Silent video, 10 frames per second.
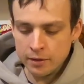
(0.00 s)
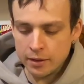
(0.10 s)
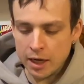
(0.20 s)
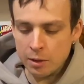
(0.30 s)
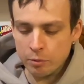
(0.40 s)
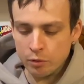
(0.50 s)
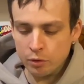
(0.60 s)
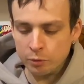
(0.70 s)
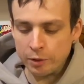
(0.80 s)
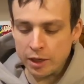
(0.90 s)

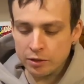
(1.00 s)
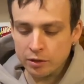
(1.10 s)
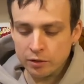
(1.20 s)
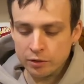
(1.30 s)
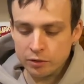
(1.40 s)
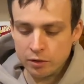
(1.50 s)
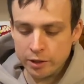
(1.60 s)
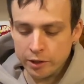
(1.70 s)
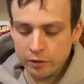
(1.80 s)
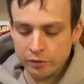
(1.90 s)
Garbodors, but I actually got the
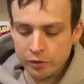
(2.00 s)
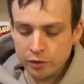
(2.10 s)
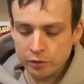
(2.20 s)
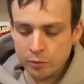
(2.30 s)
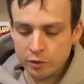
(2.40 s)
shiny on the first one,